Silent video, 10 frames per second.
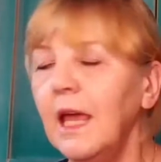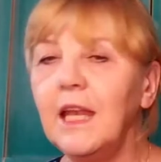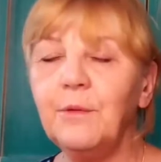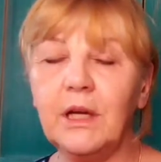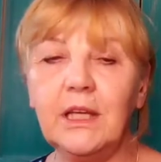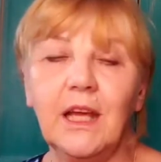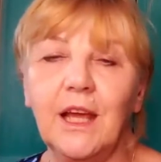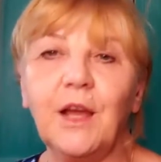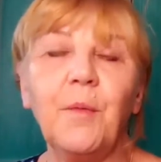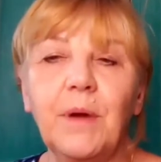Anyway,
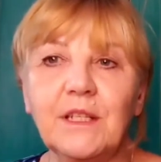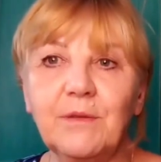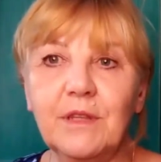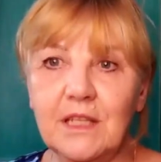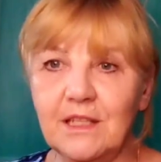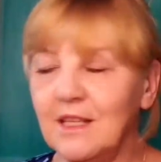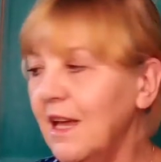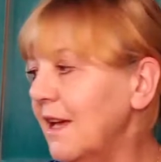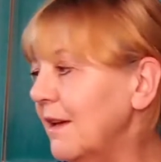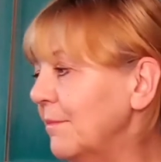going back to this,
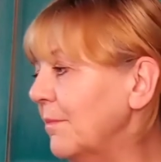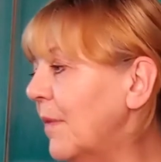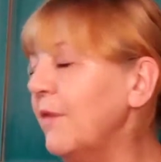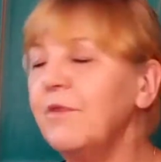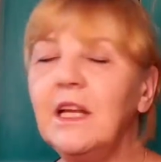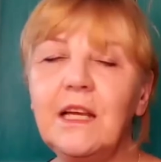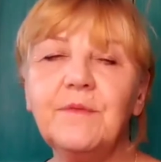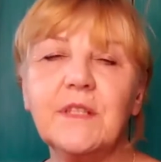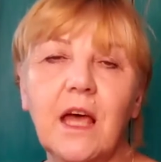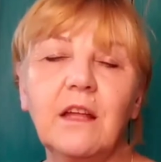um, my friend
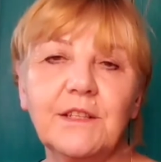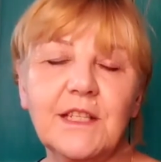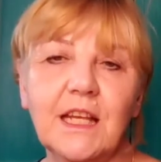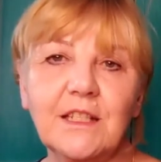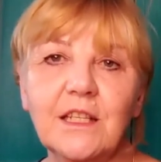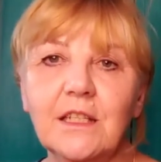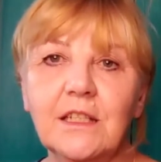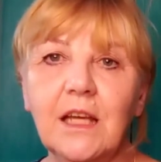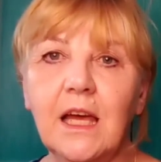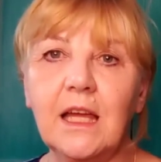lives at
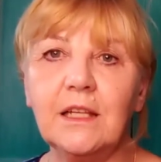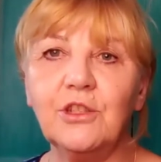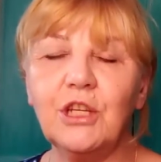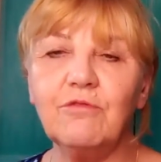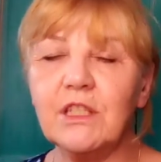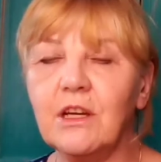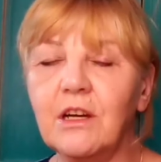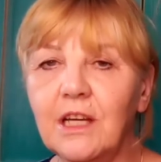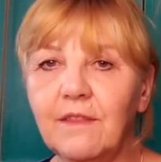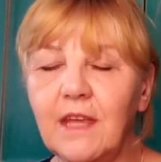Hunstanton and she
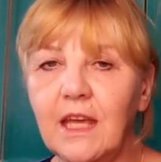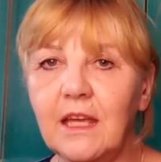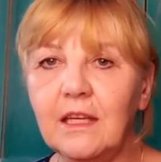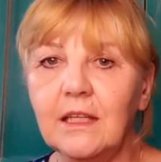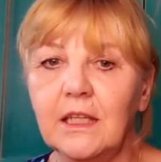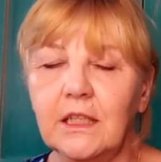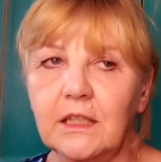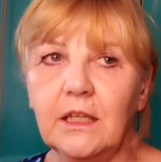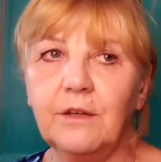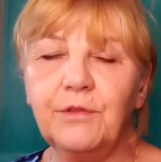retired there
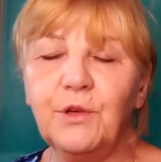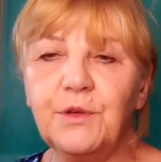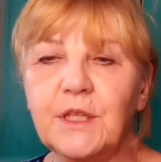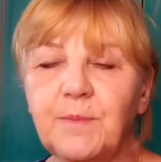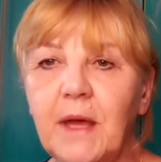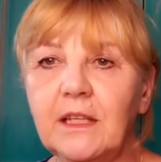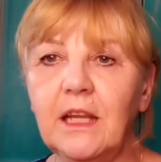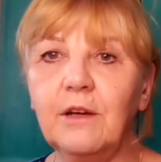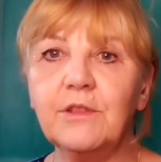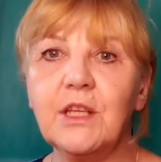a few years back
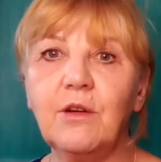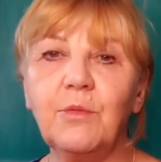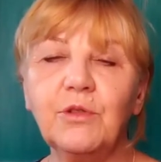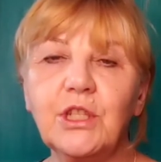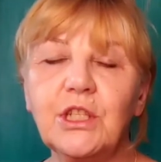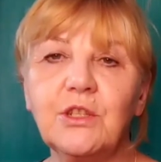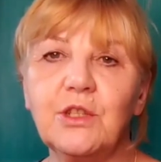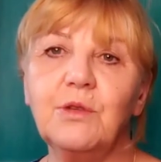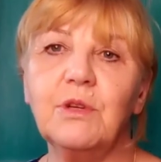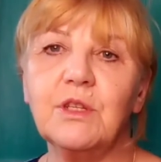now. So I wanted to
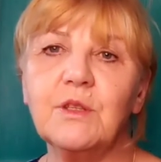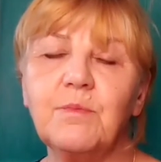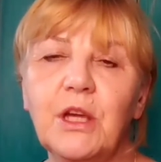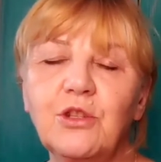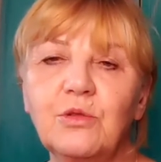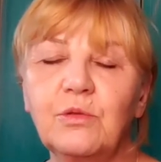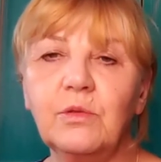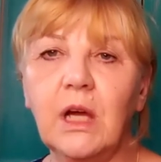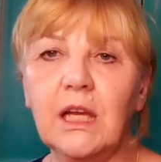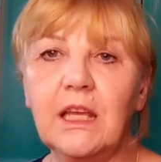do a
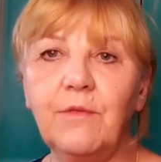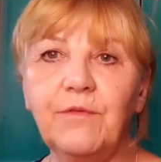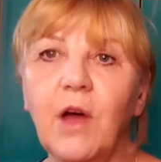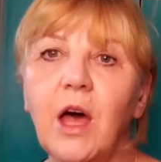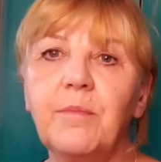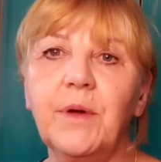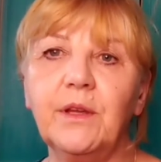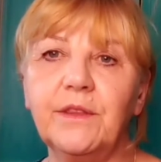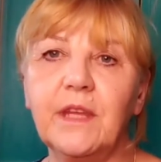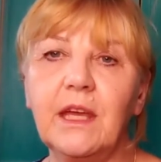special gift for her
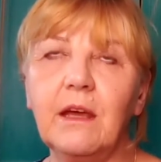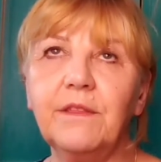birthday.